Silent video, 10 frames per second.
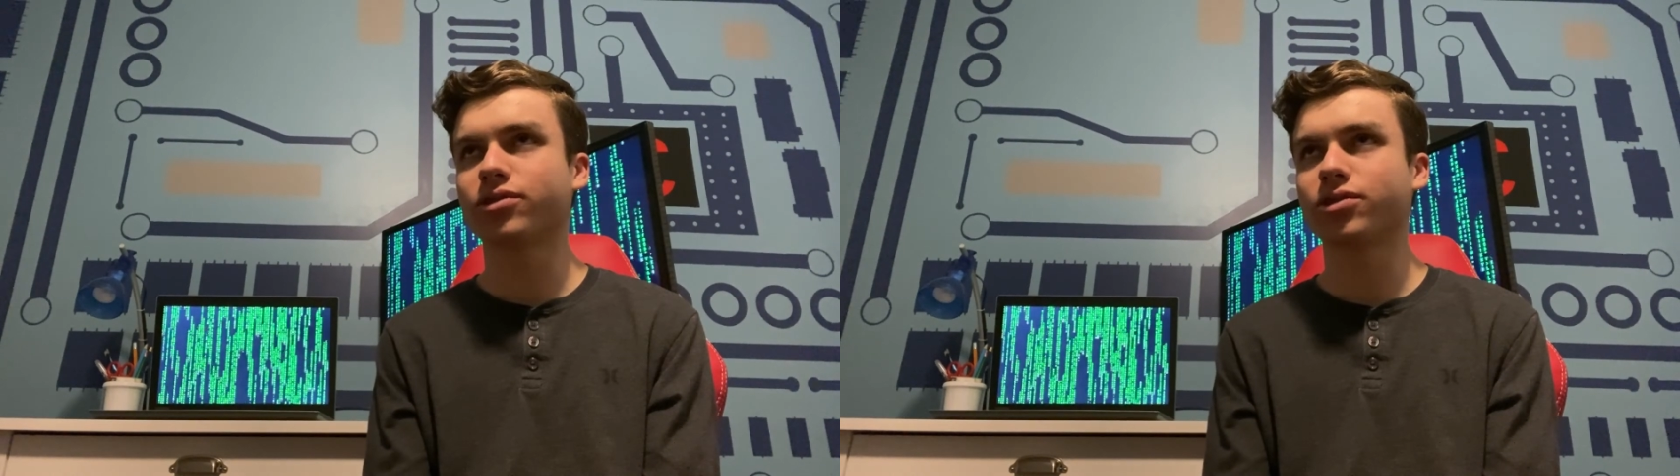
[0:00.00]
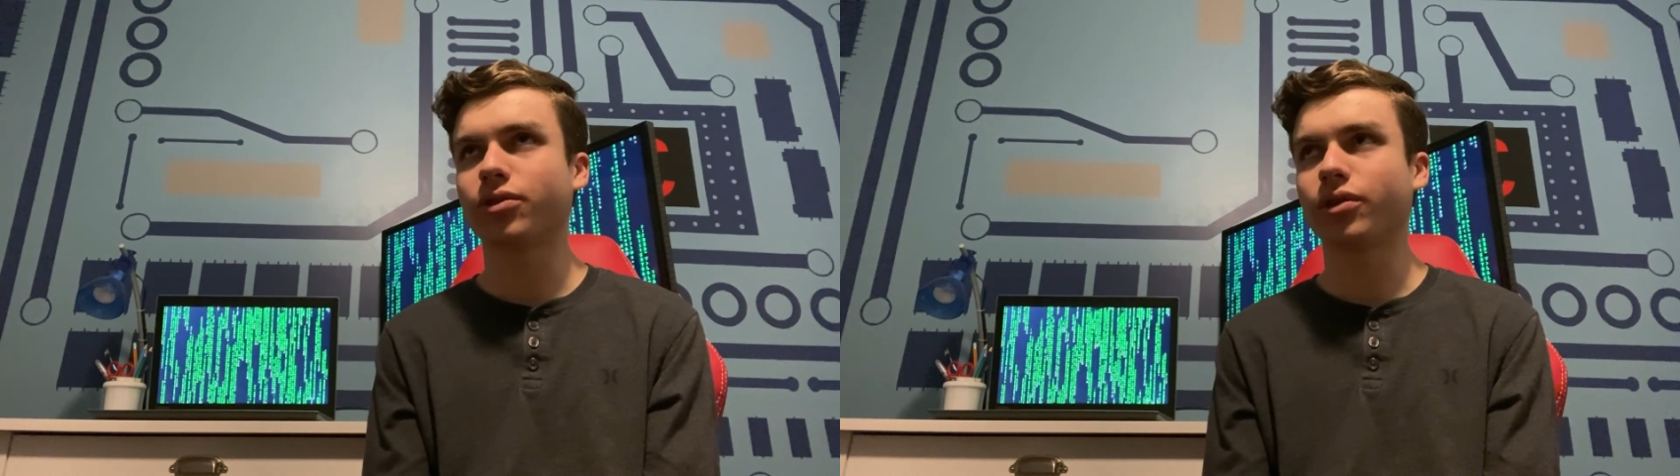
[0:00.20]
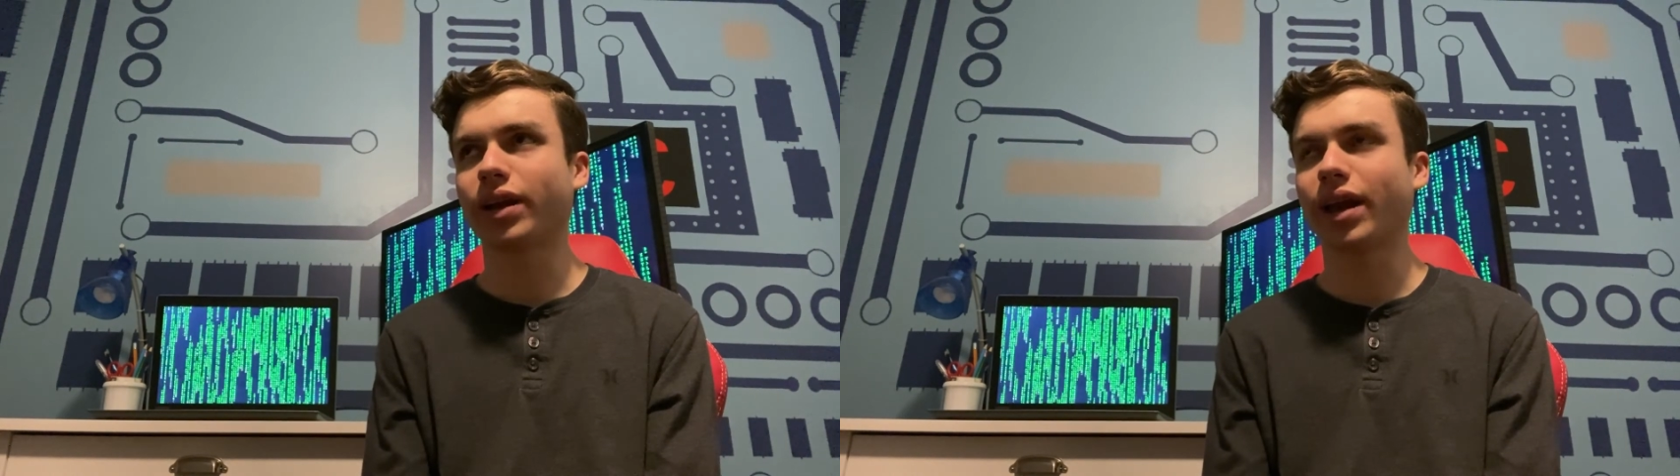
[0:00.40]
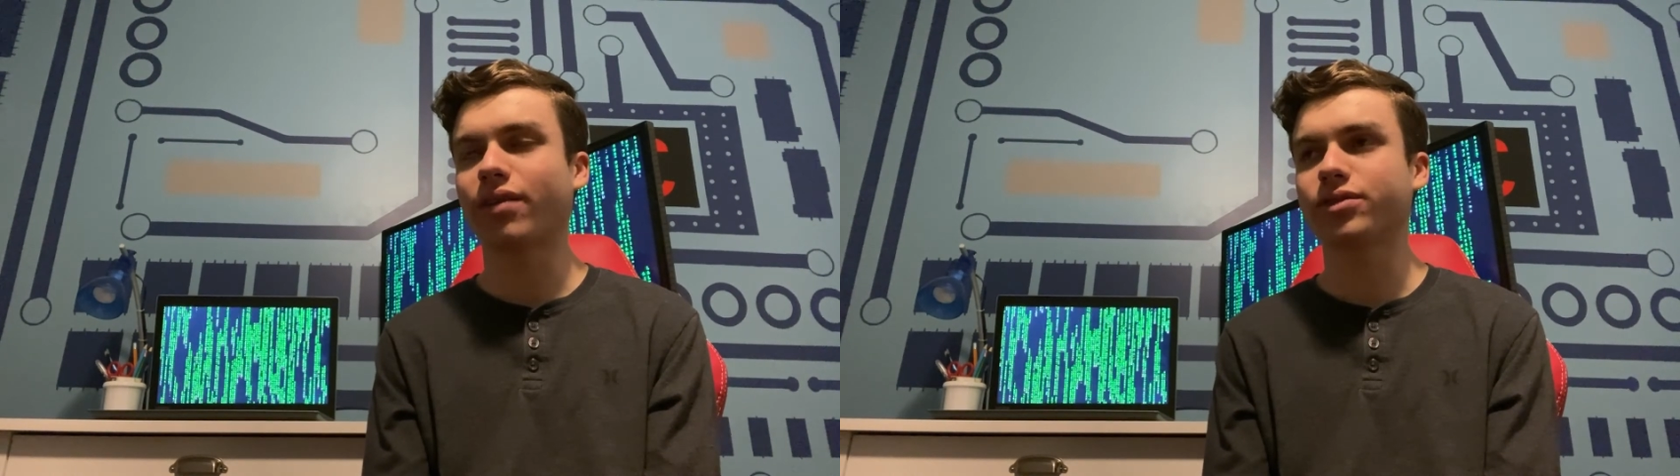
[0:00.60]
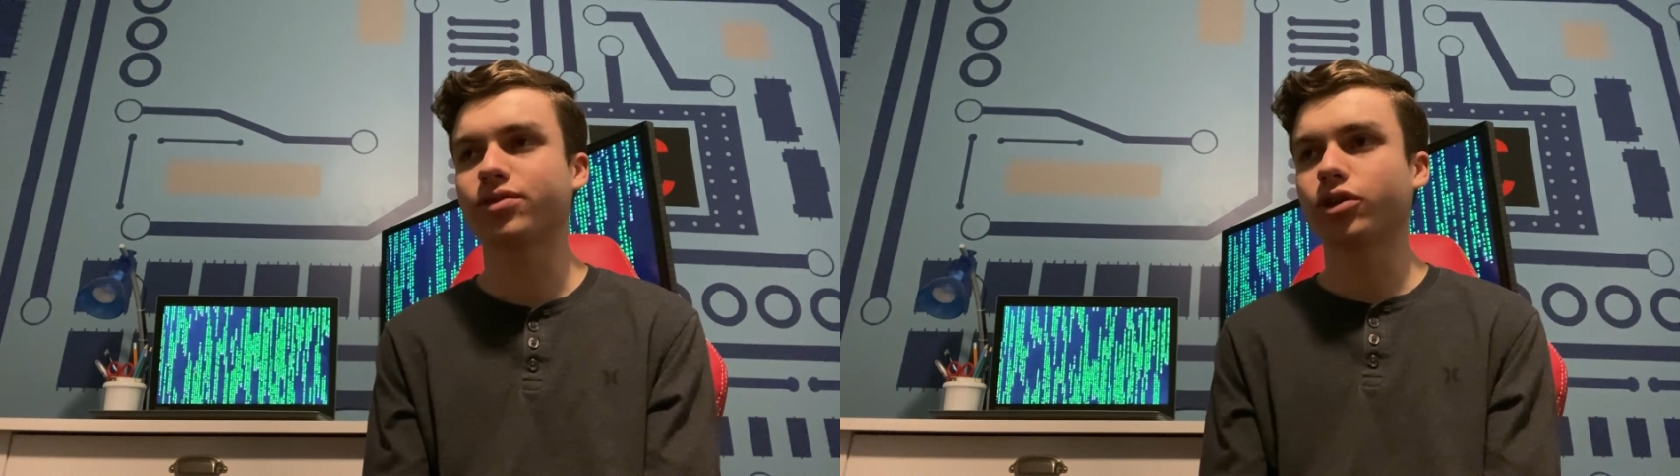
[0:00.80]
so you're going to have
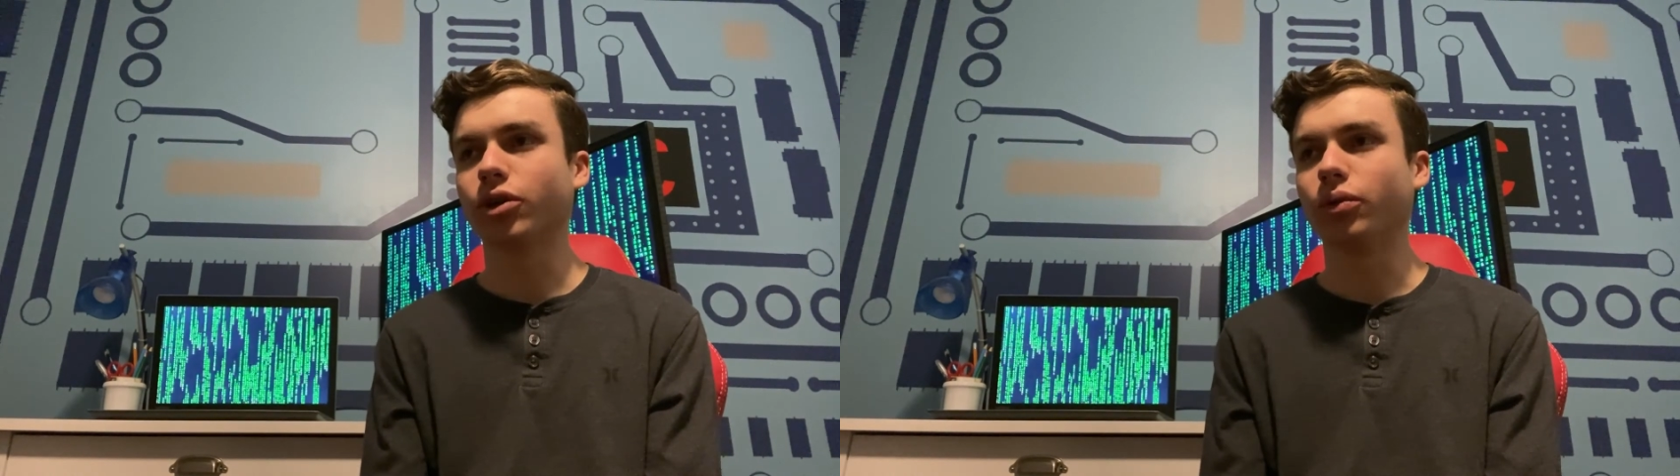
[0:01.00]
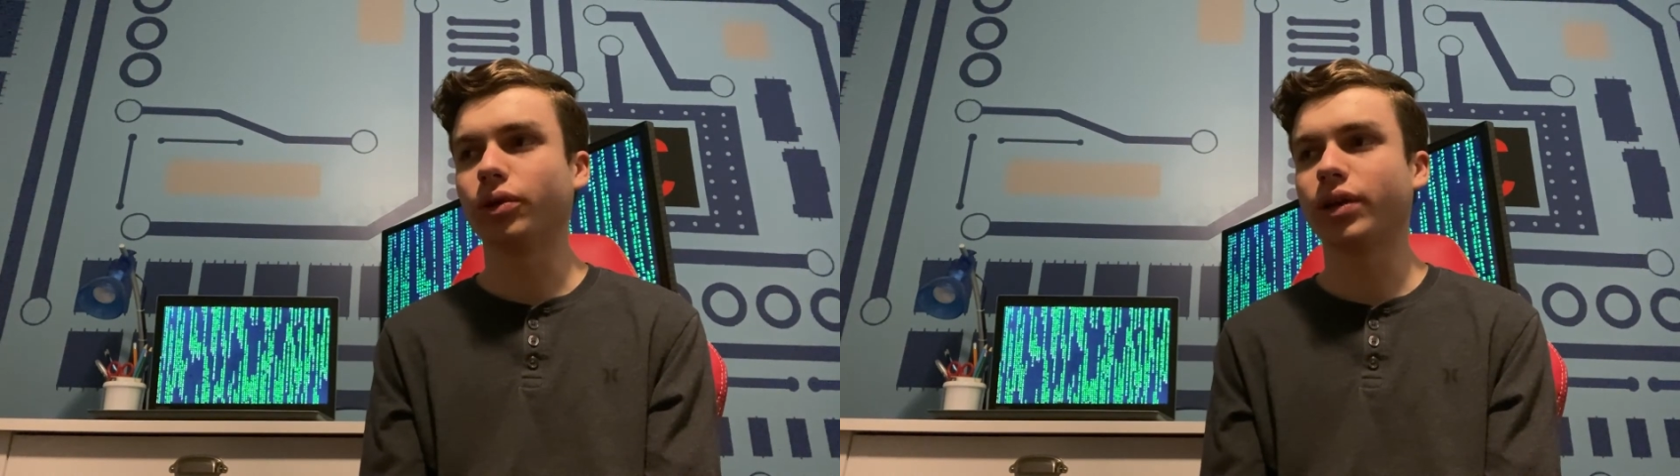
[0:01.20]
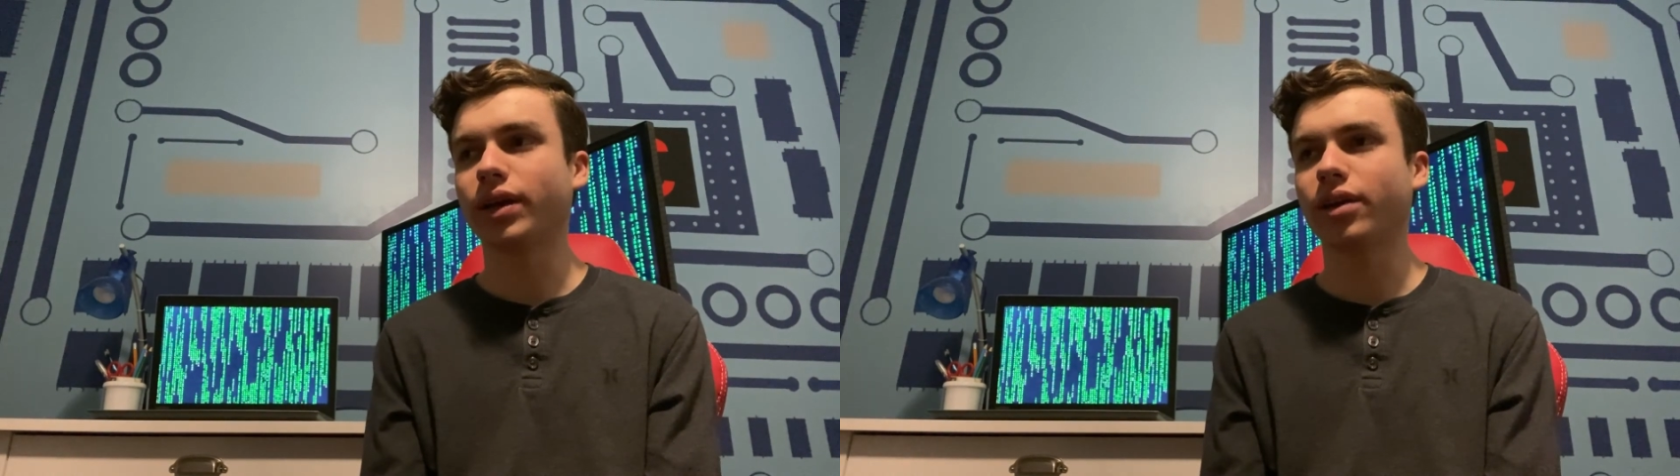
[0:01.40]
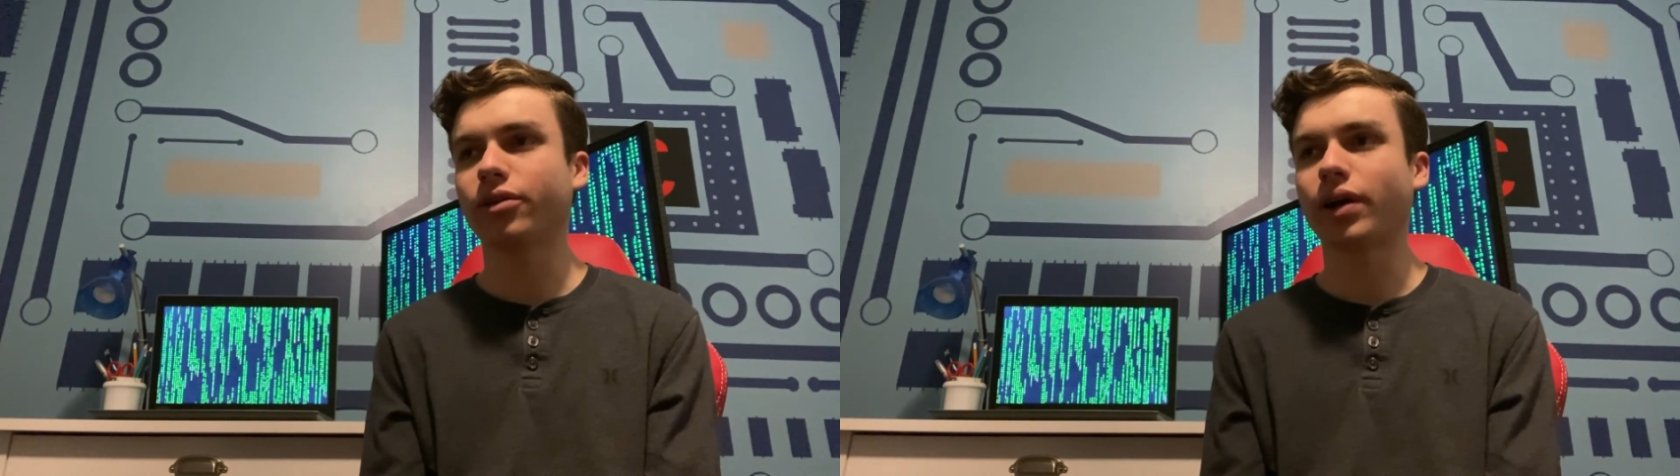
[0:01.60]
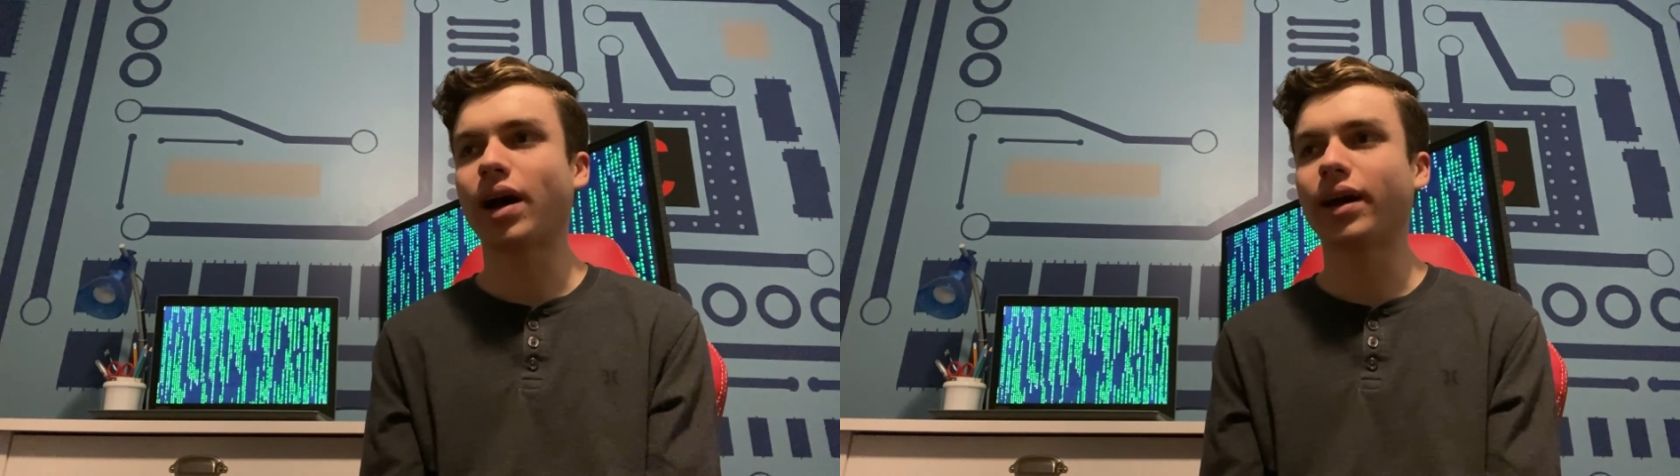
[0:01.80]
to go looking at
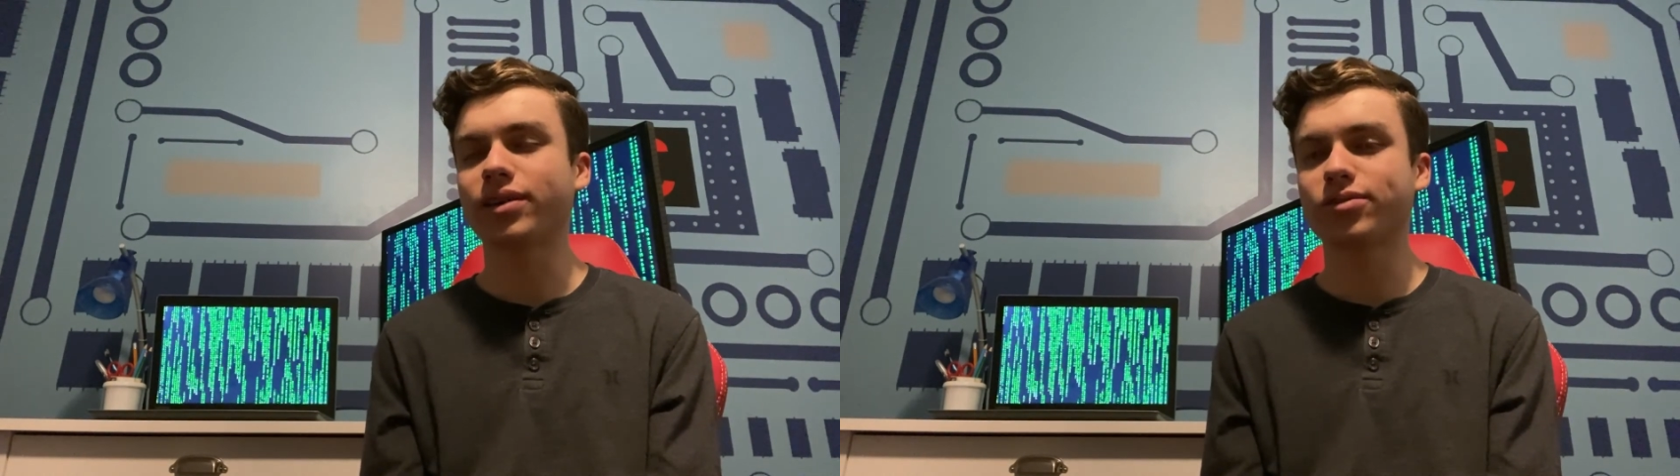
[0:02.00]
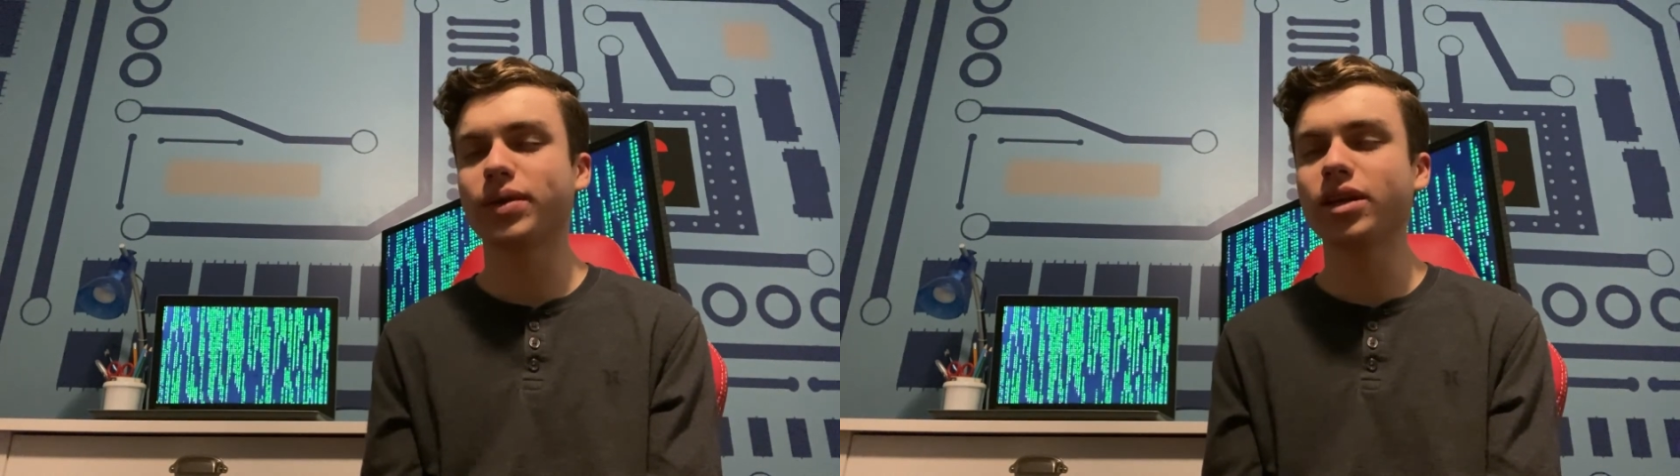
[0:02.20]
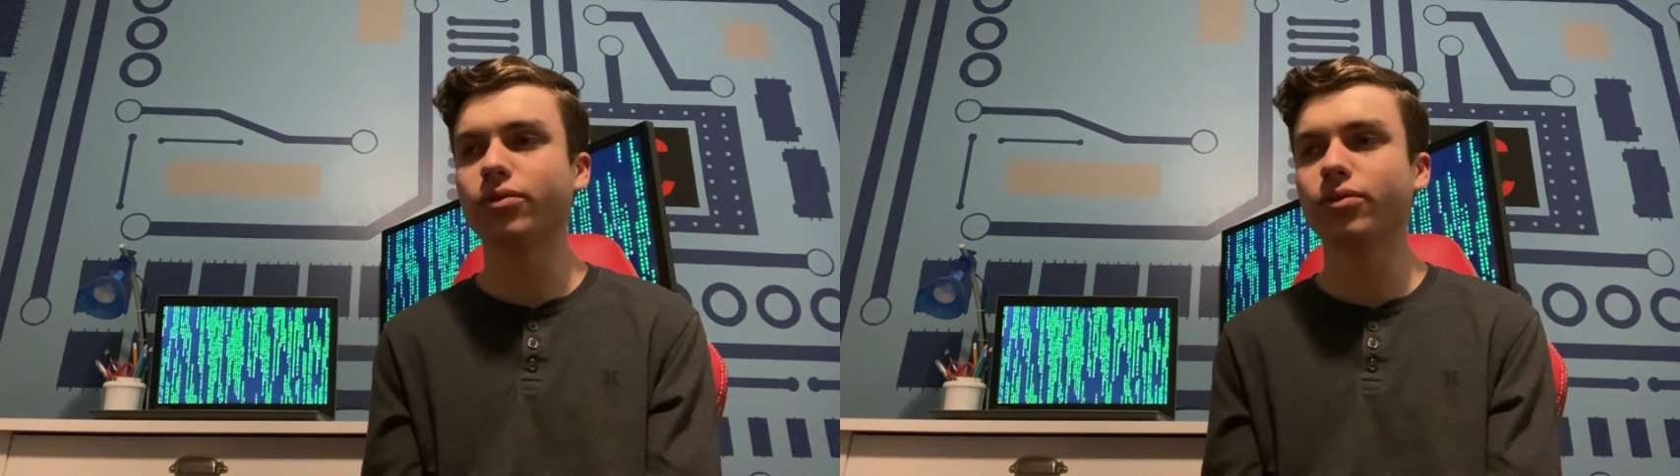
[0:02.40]
your ISP